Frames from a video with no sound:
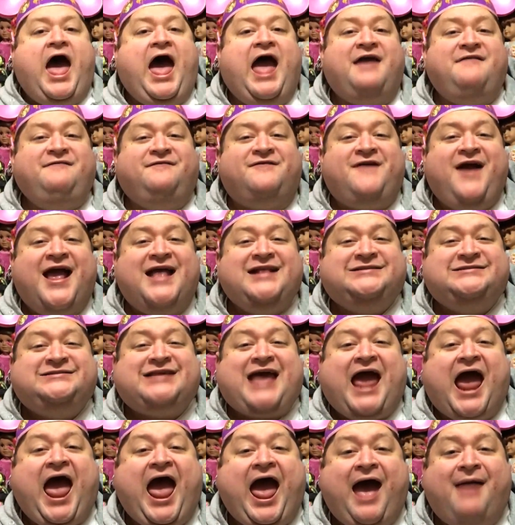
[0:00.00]
Hi friends,
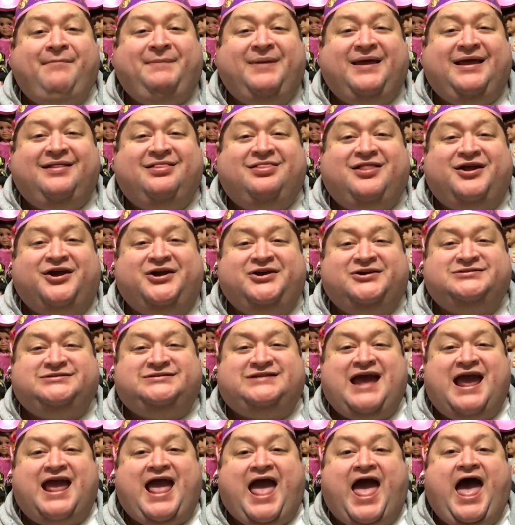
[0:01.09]
happy
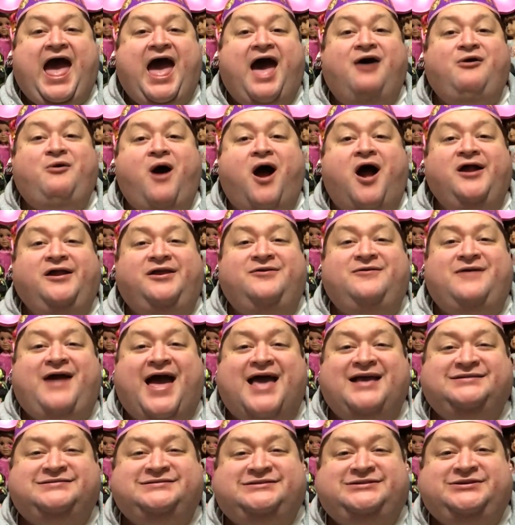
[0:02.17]
Thursday. How are you
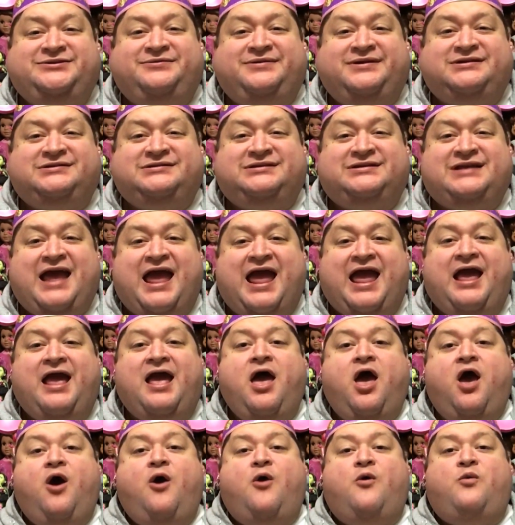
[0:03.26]
guys doing today?
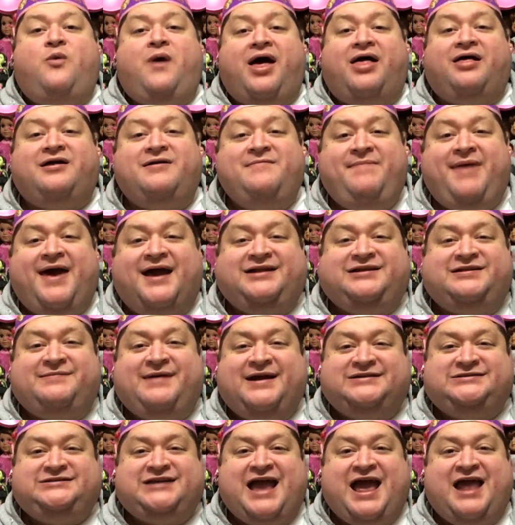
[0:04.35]
Welcome back to
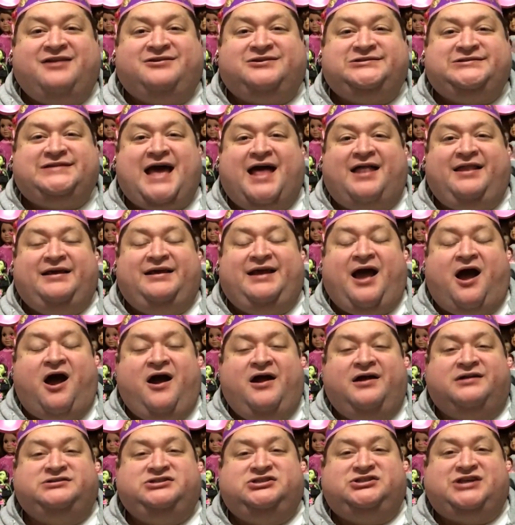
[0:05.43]
my channel,
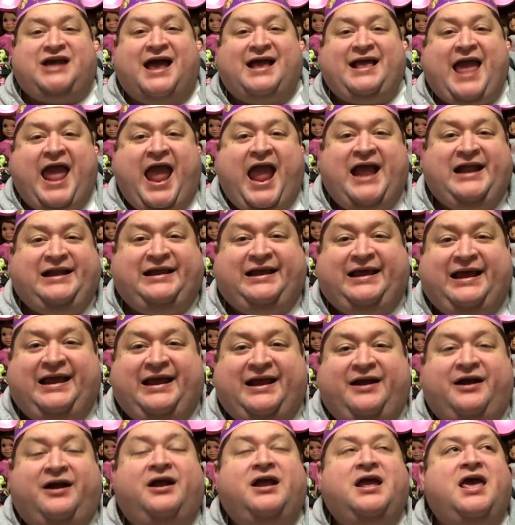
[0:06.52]
Sallyheartsjack80
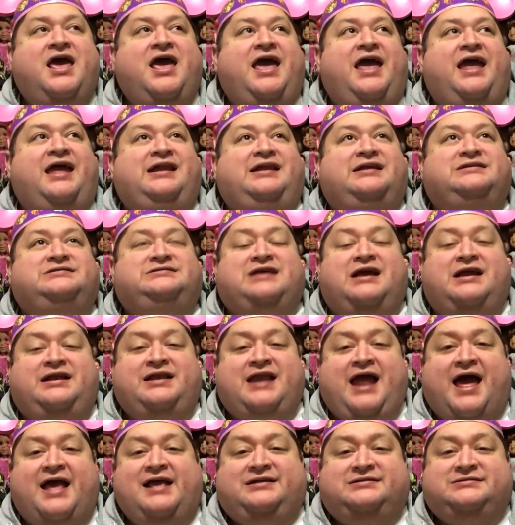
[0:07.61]
here. It is a
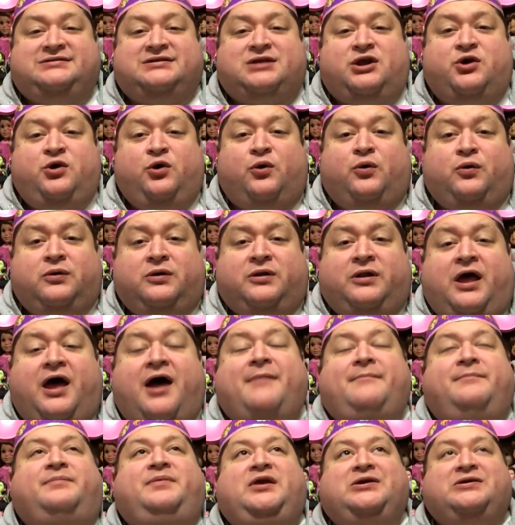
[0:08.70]
nice, cool,
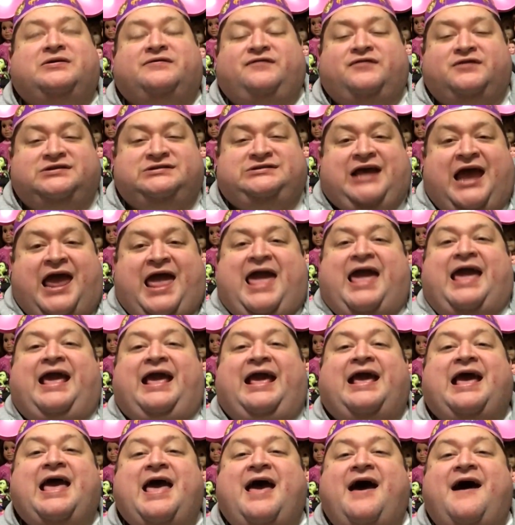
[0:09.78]
beautiful
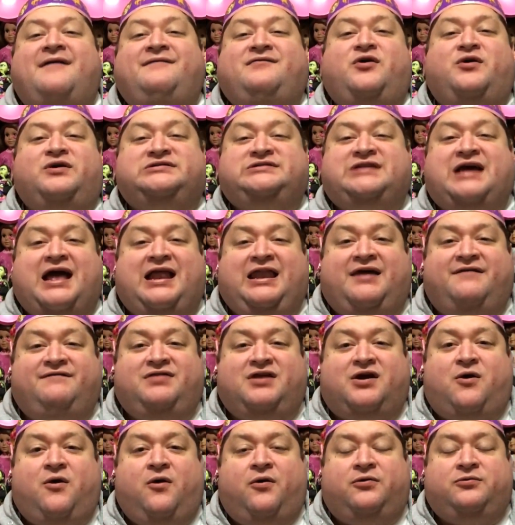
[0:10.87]
day. Of course, I love
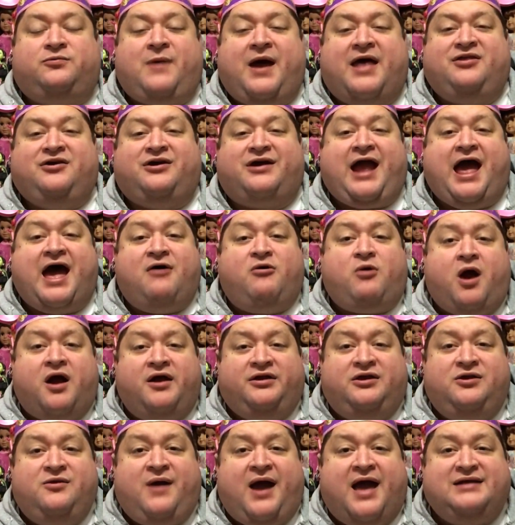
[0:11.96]
the cold weather. How are
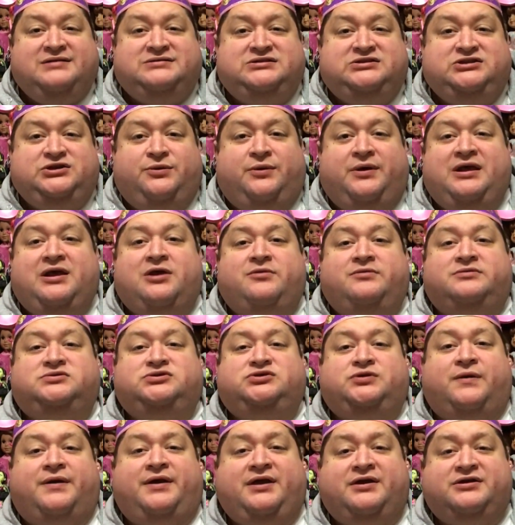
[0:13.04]
you guys doing? You're
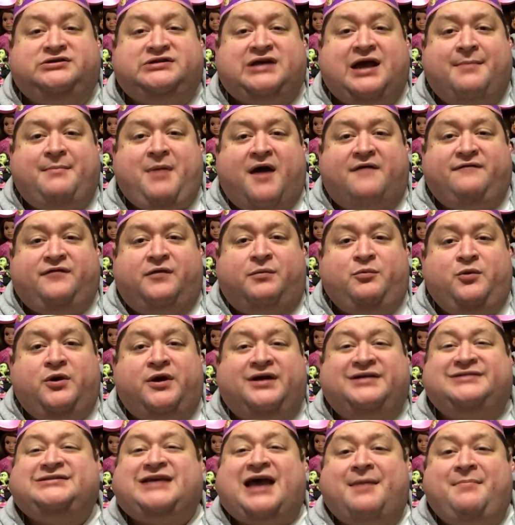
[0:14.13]
enjoying your time off from
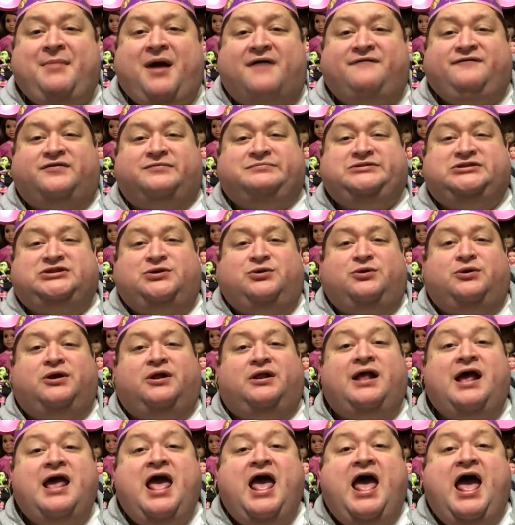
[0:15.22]
work, time off from
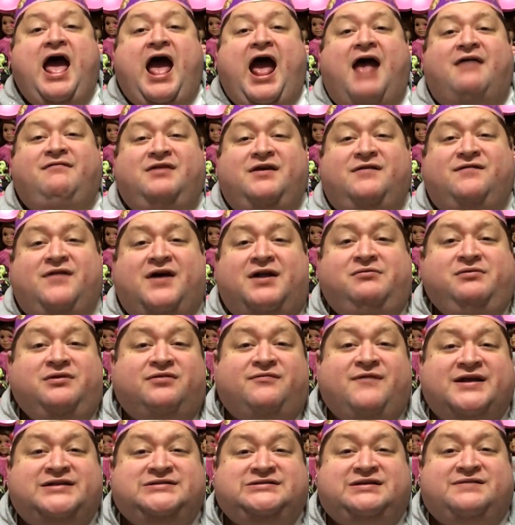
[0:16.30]
school, having fun with
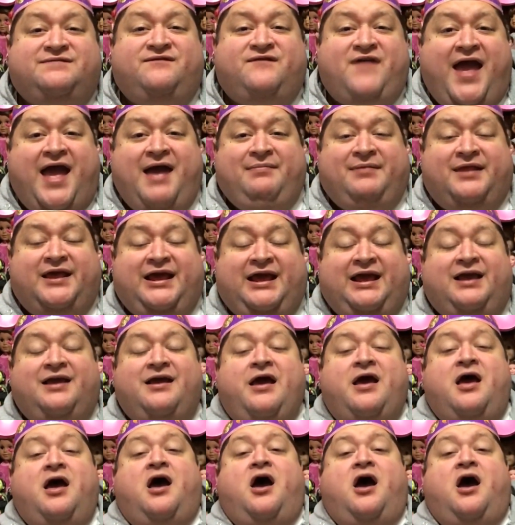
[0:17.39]
friends and family.